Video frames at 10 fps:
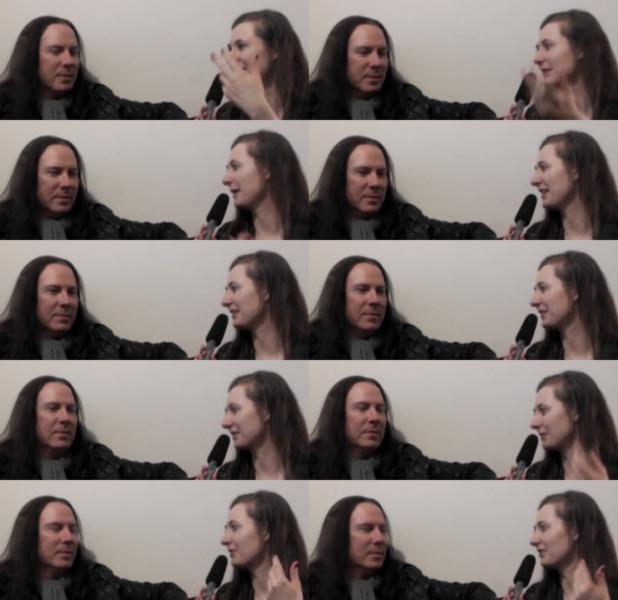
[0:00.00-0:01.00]
Speaker 1: depending on
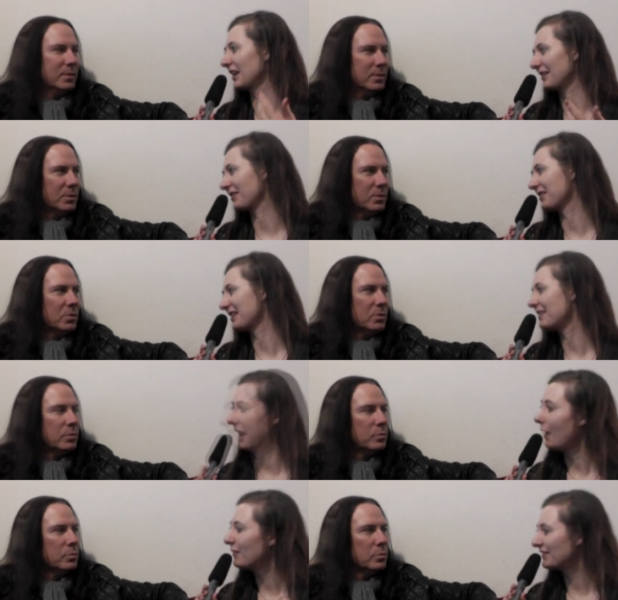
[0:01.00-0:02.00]
in which country you live.
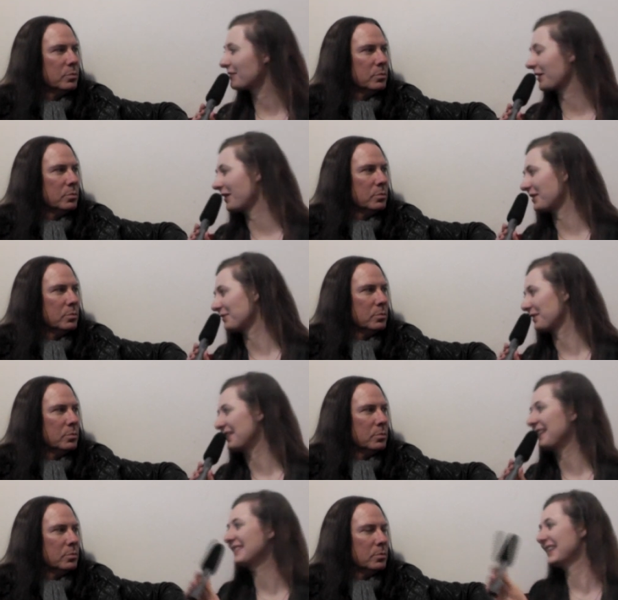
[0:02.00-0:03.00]
How was the recording
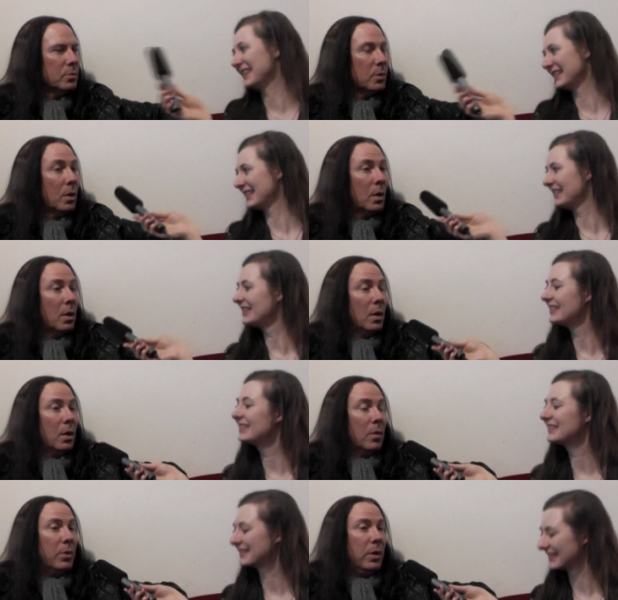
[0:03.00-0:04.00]
process?
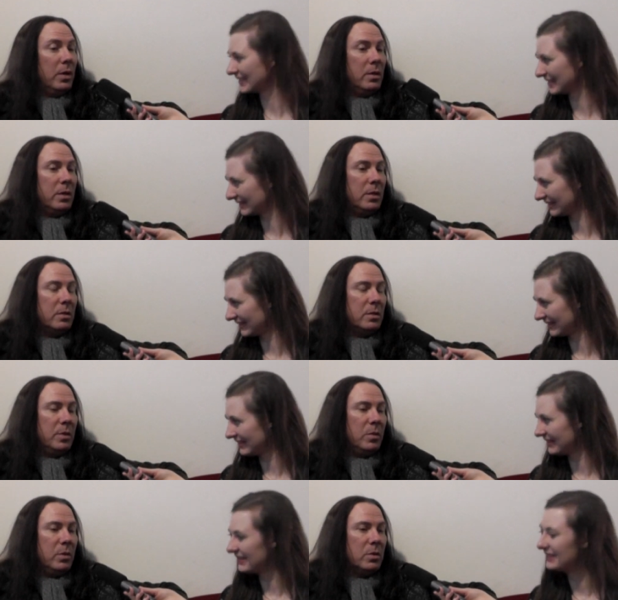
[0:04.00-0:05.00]
Speaker 2: Pretty intense. I
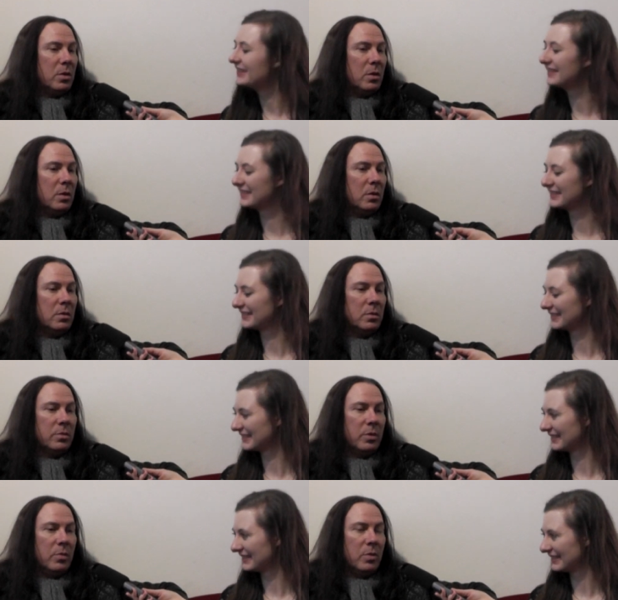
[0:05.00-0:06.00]
mean, we started
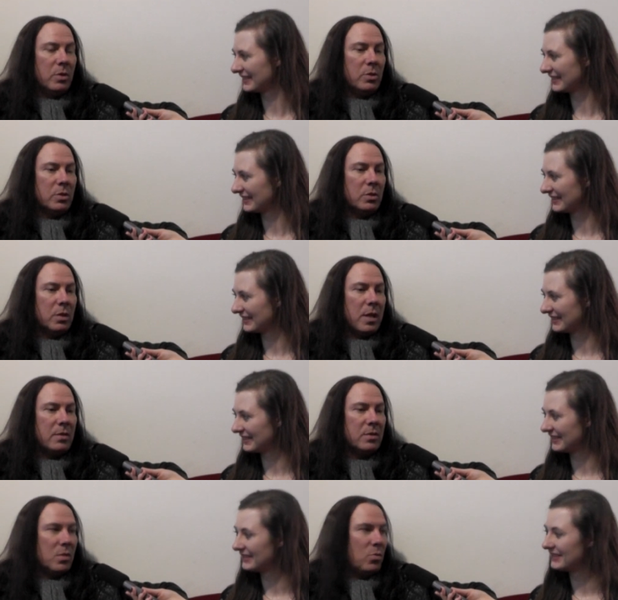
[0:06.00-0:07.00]
pretty much
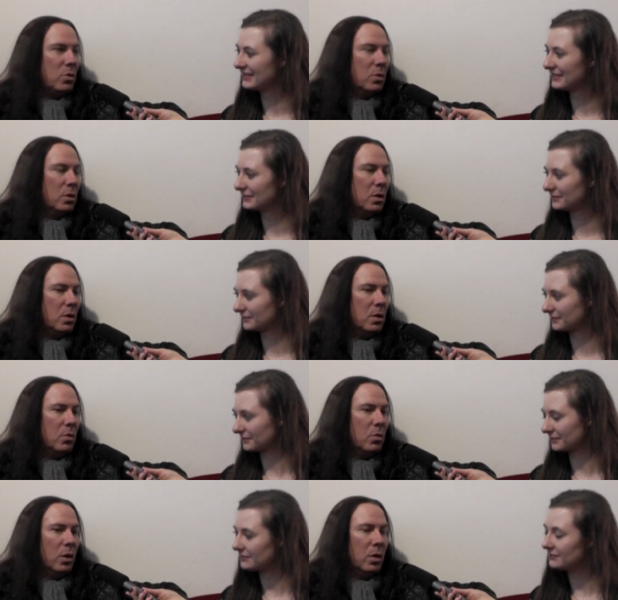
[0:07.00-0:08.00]
last summer
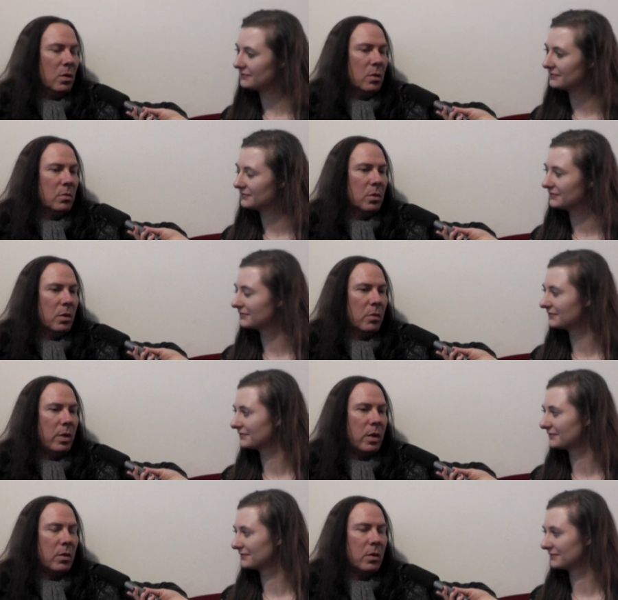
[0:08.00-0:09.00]
working on the
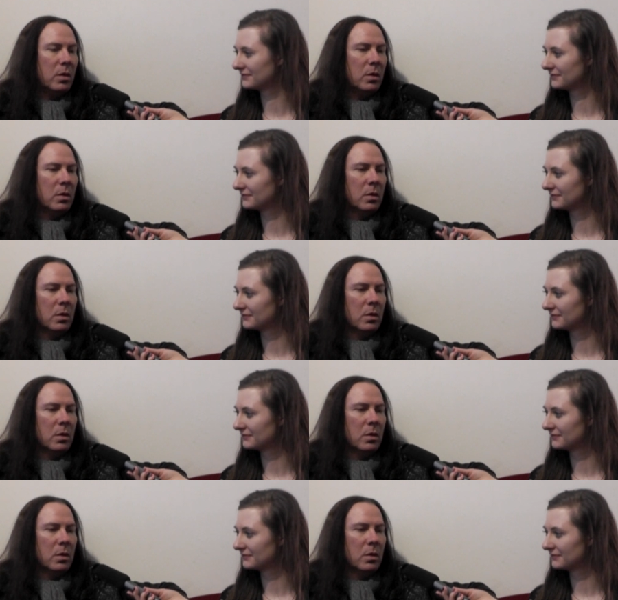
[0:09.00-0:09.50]
record, and